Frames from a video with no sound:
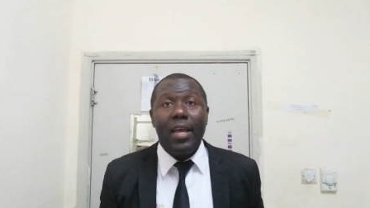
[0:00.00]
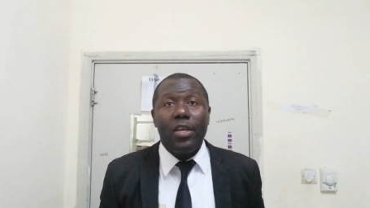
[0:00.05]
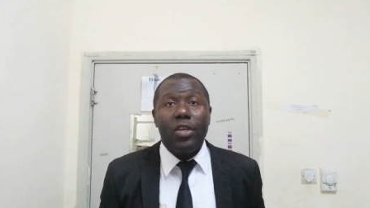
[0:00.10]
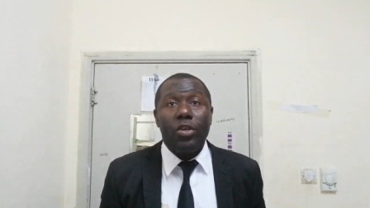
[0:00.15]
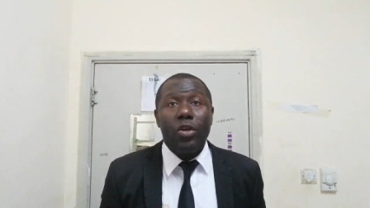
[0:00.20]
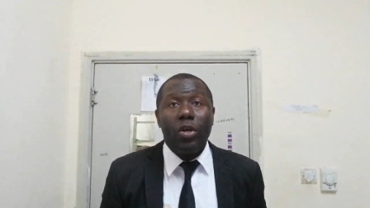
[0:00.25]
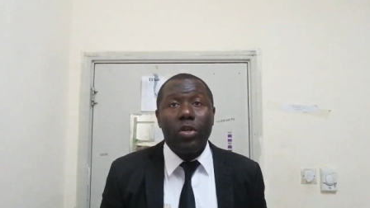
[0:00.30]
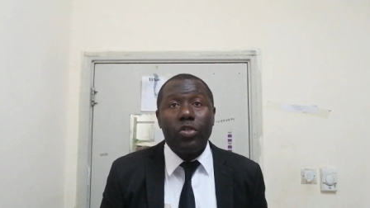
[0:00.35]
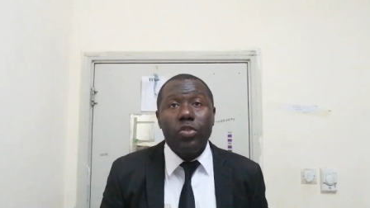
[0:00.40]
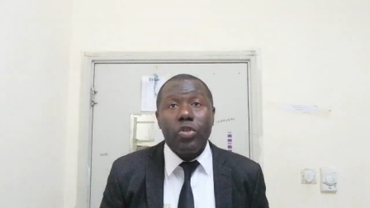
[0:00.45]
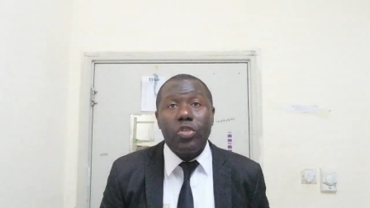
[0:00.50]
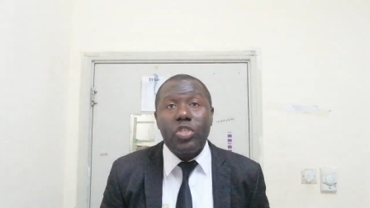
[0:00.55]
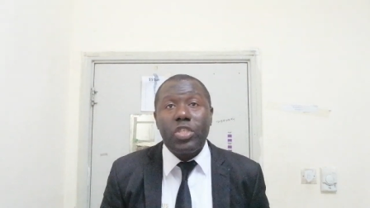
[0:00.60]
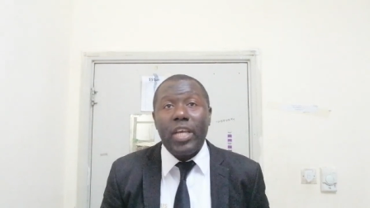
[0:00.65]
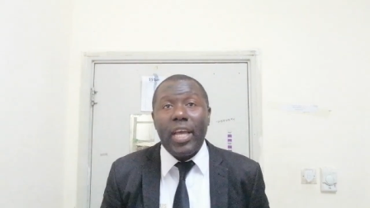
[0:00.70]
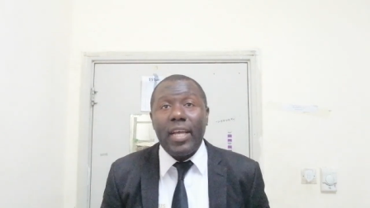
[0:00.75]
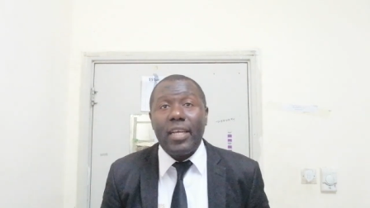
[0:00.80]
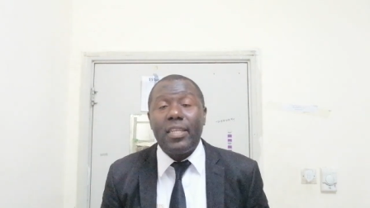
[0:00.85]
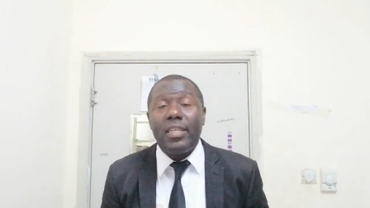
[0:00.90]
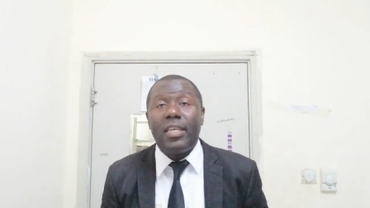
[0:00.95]
You also
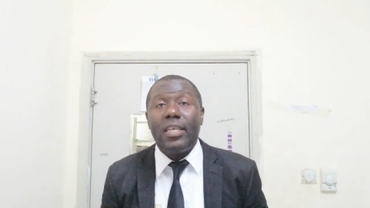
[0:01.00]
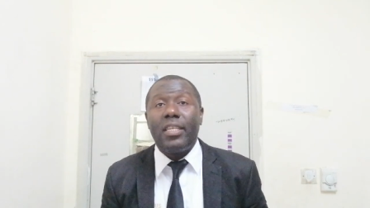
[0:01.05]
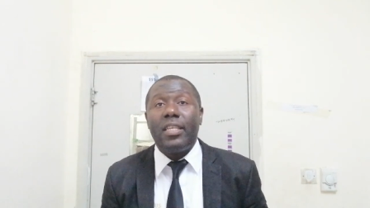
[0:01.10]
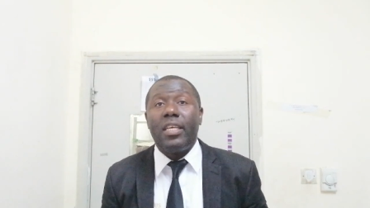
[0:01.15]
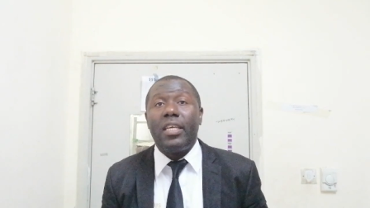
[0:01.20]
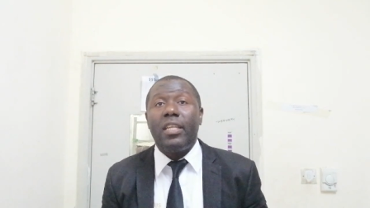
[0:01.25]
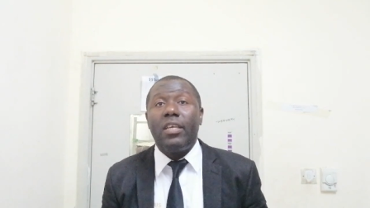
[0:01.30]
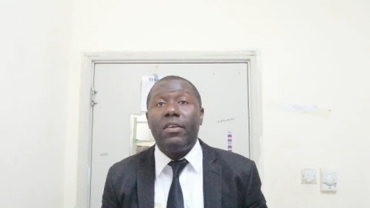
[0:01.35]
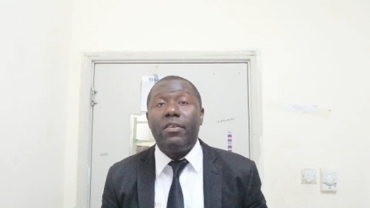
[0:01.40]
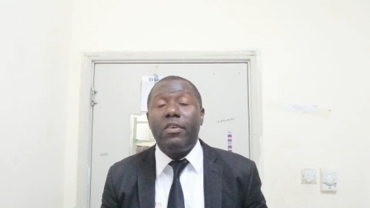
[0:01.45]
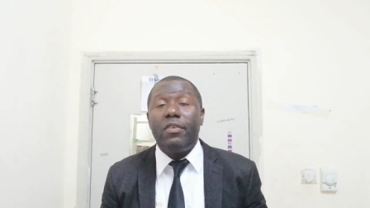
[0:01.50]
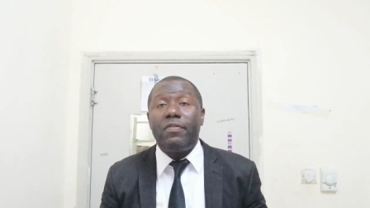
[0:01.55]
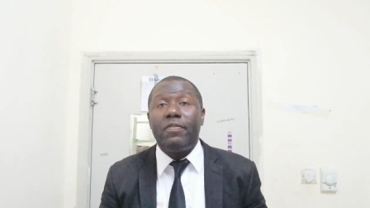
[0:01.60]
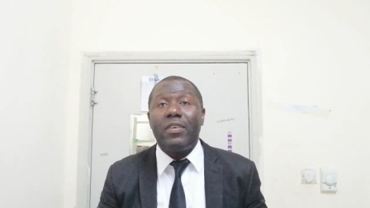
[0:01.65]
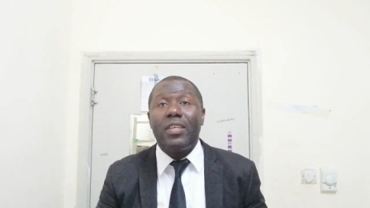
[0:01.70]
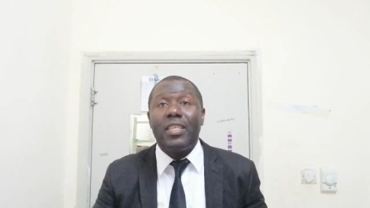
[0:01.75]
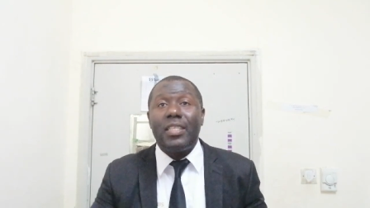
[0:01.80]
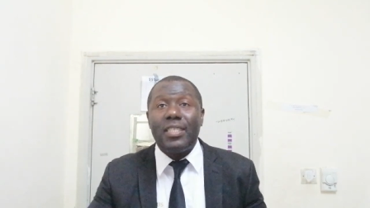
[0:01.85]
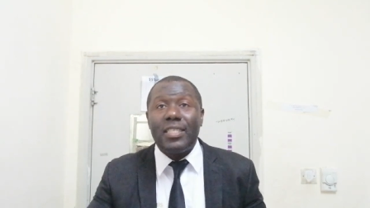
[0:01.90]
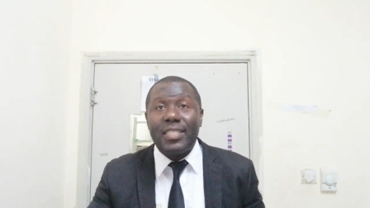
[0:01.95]
check the if
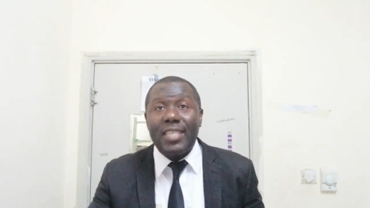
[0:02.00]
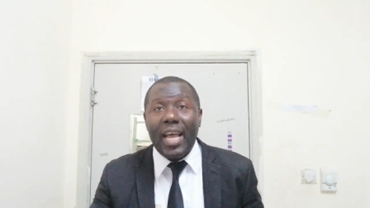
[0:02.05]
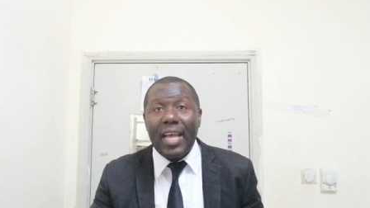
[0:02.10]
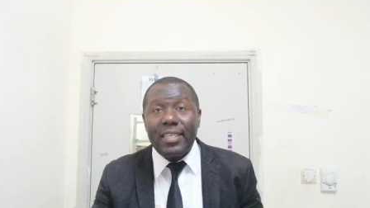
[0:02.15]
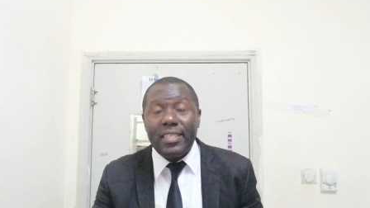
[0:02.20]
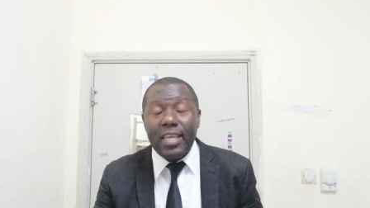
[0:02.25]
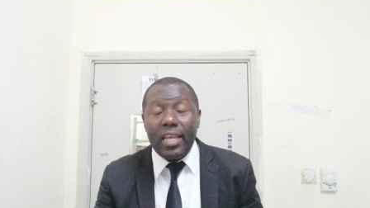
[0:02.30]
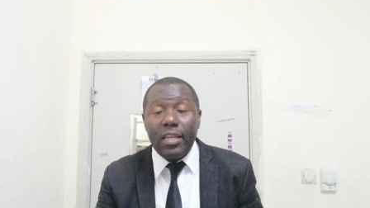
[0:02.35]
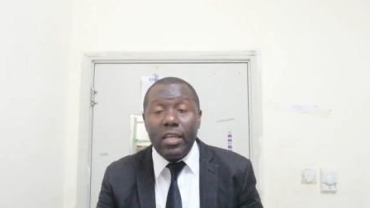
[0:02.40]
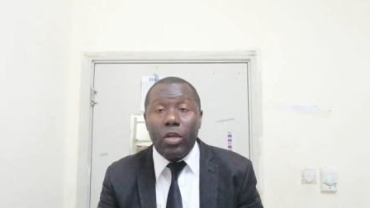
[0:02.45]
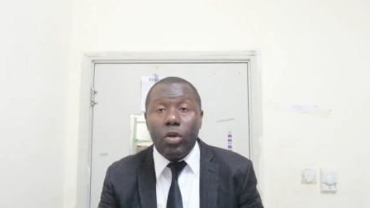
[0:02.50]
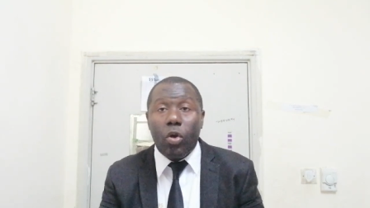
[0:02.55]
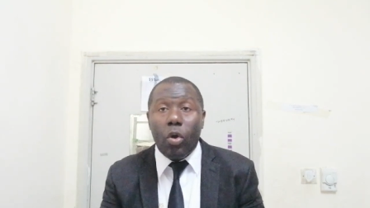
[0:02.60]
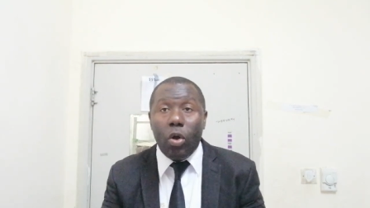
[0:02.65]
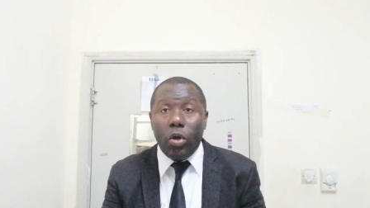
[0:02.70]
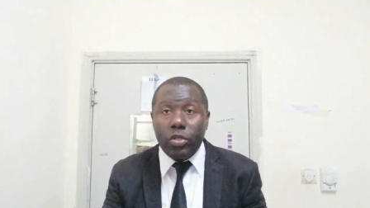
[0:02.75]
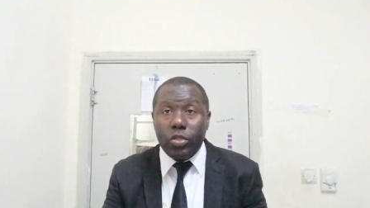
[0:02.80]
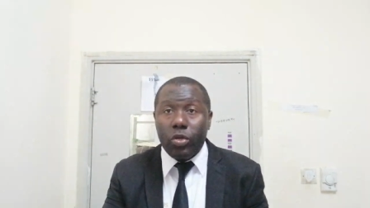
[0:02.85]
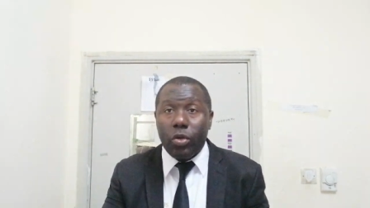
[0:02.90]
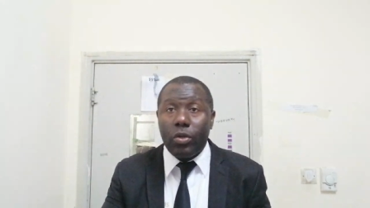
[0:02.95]
it has any
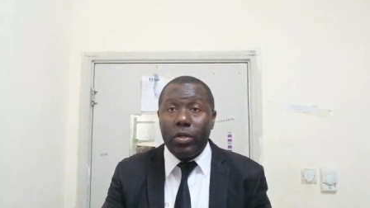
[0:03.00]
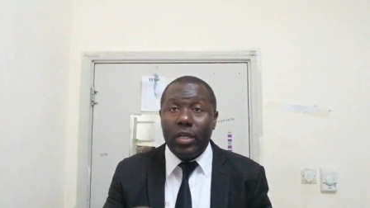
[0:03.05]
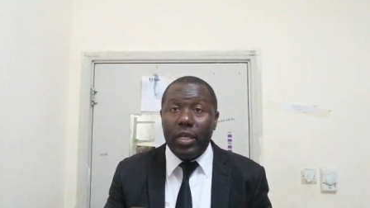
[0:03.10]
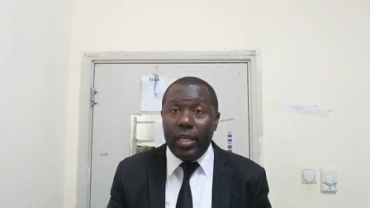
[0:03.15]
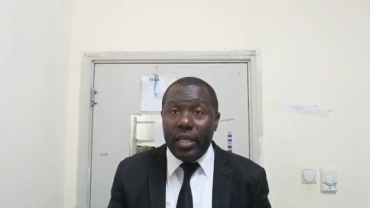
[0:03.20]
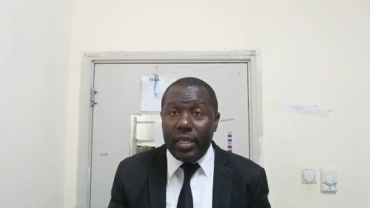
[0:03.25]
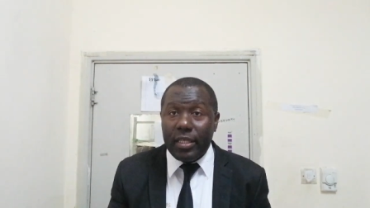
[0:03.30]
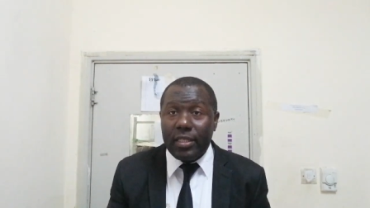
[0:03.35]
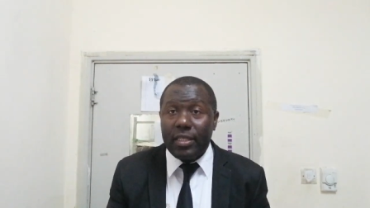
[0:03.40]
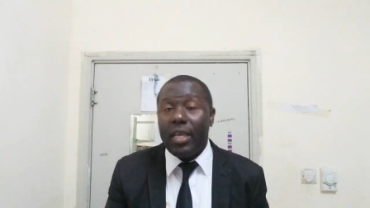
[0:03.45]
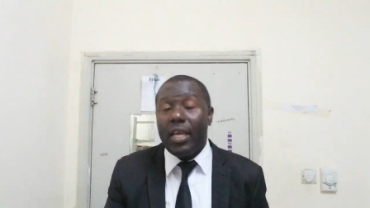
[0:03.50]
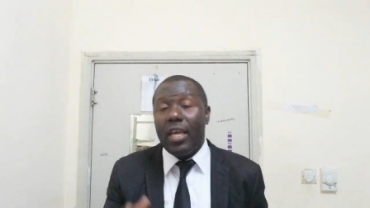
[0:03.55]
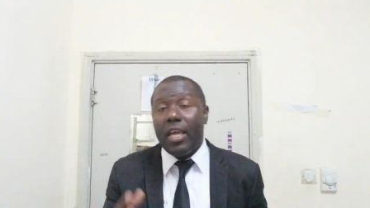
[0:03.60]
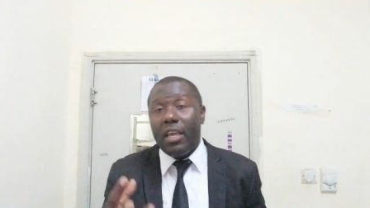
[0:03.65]
cut on it,